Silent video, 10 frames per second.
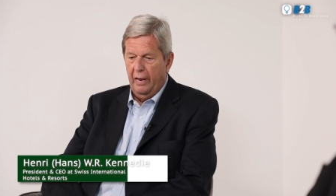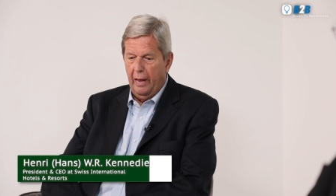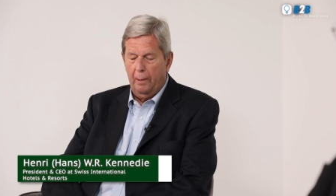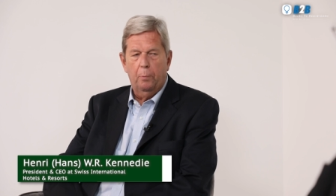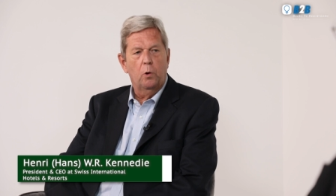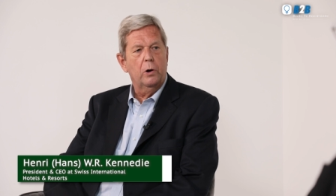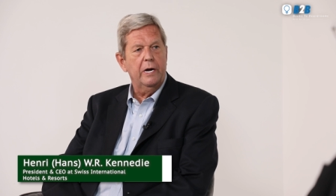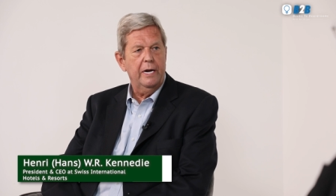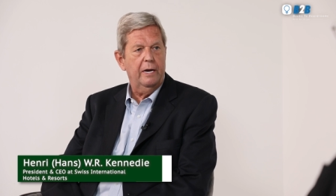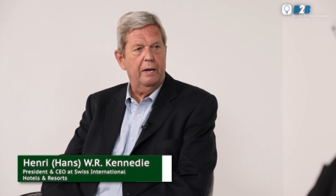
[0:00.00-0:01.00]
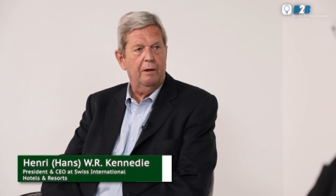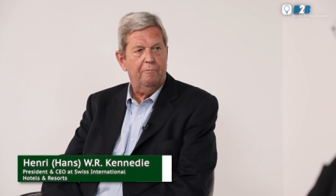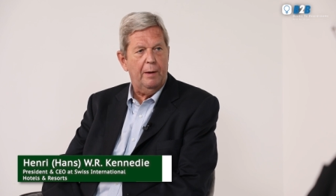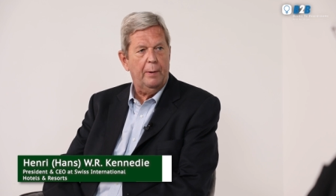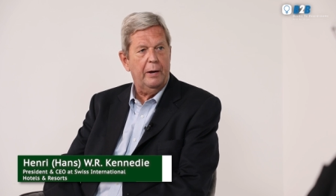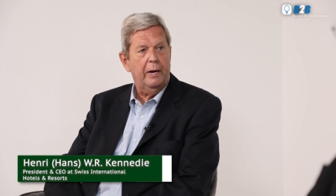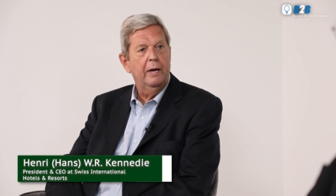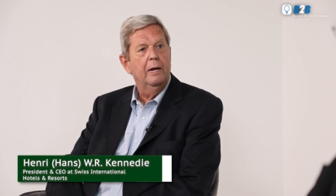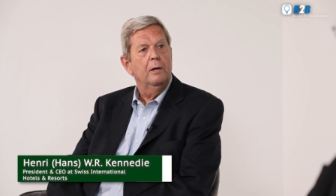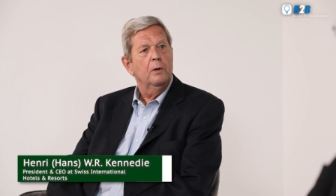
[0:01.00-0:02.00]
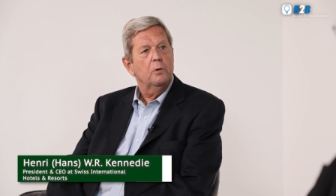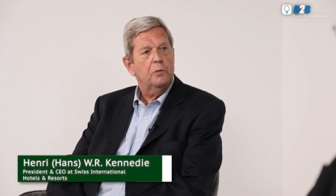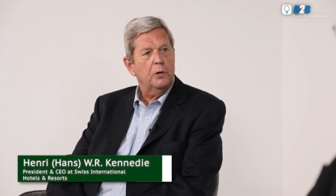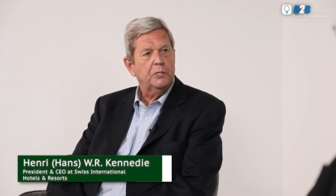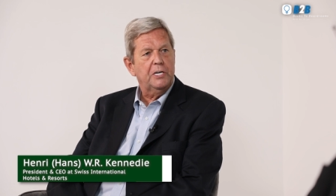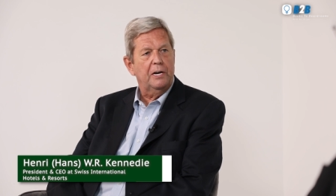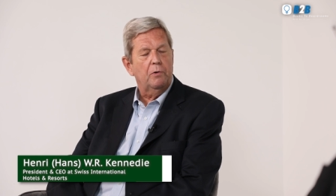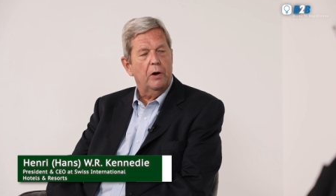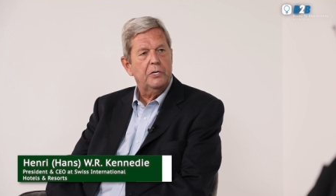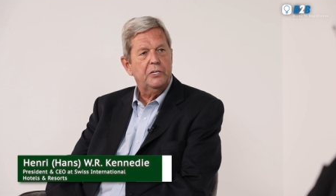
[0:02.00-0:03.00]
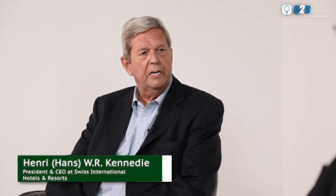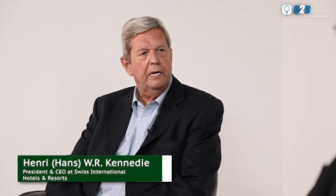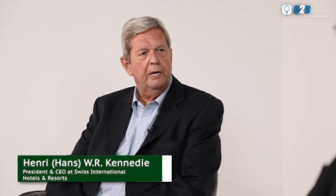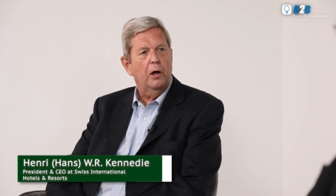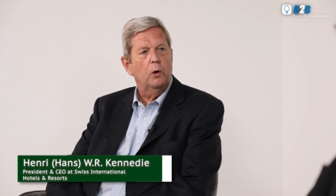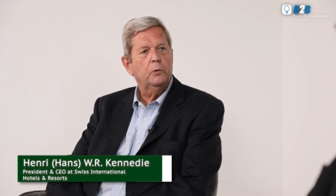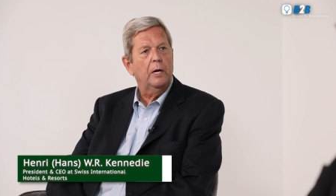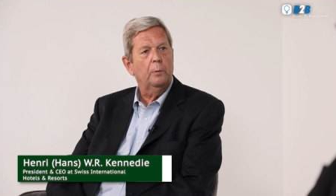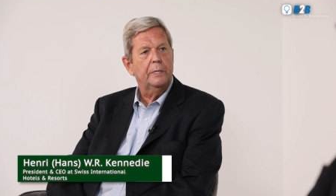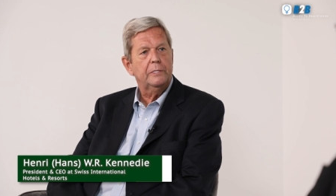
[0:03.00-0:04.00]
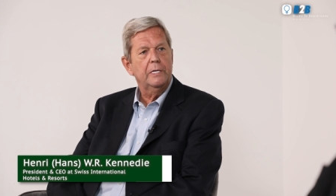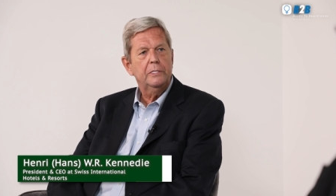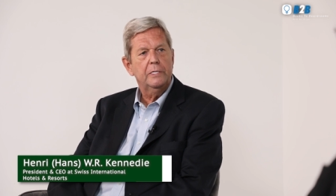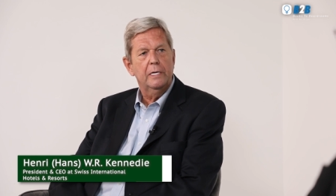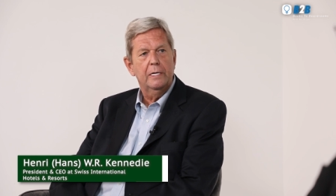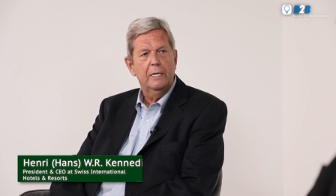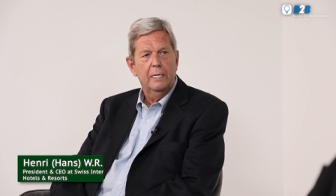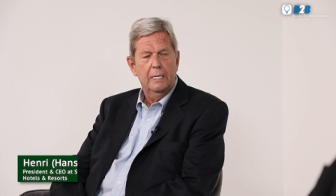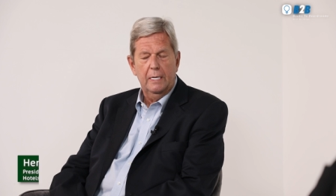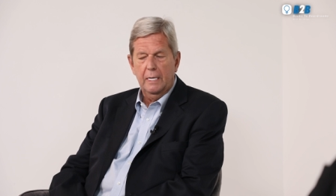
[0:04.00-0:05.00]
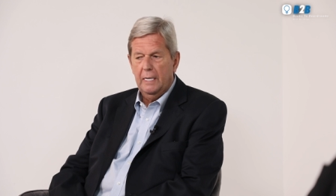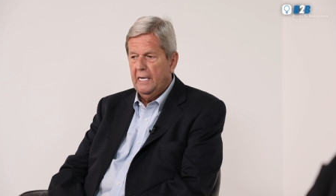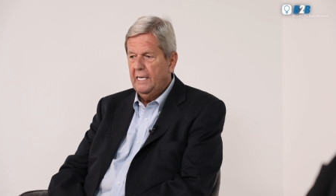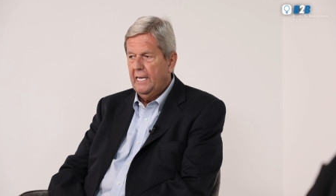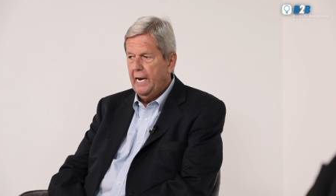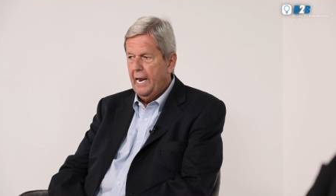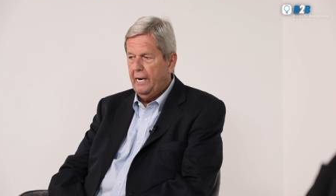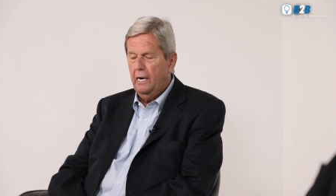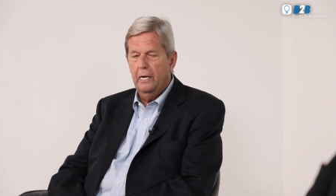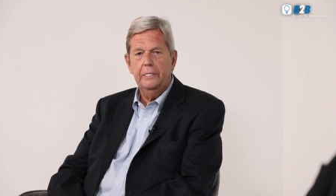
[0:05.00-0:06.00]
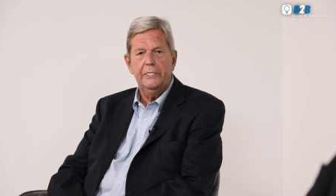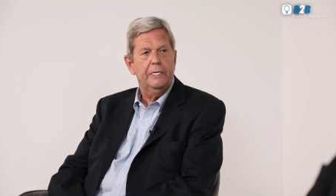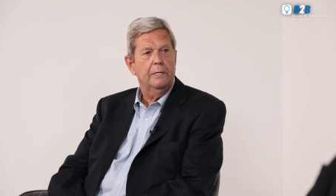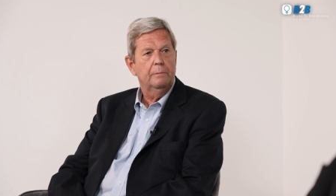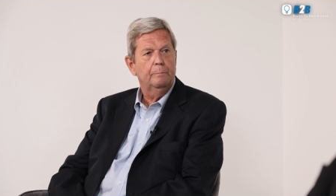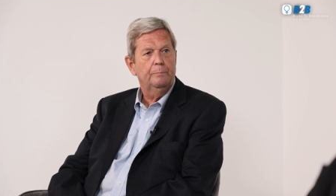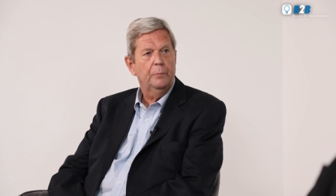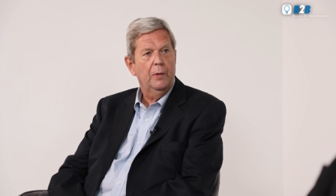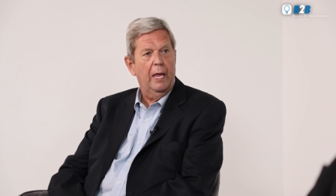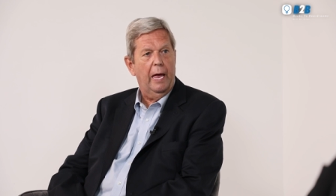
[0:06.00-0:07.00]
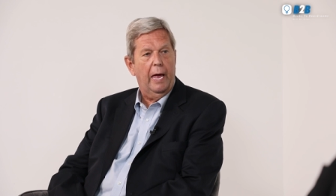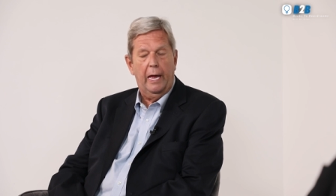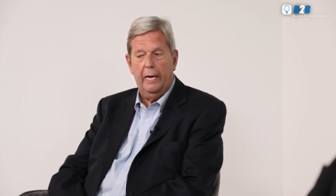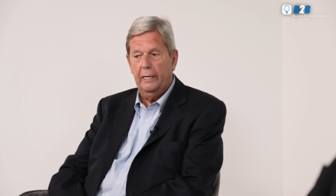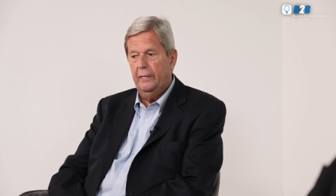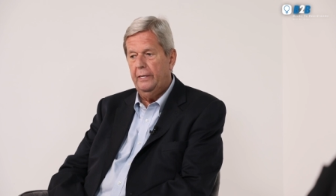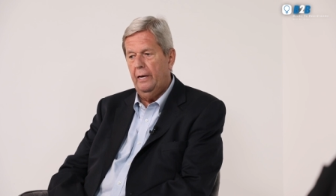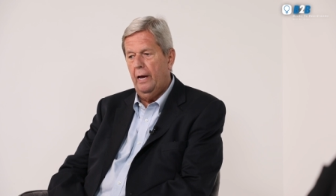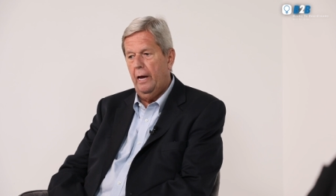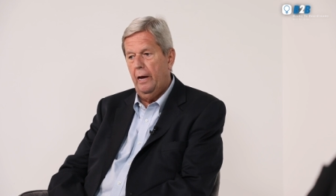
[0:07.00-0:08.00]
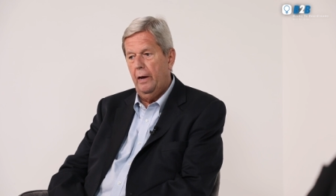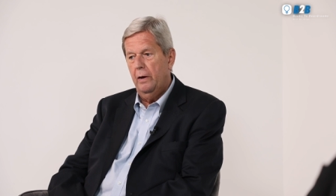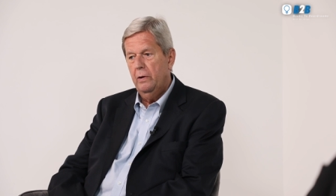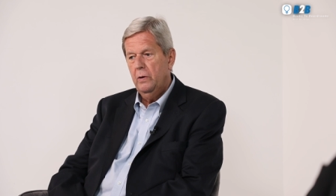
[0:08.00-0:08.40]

uh, born in a family, third generation in the hotel business in the Netherlands. And uh,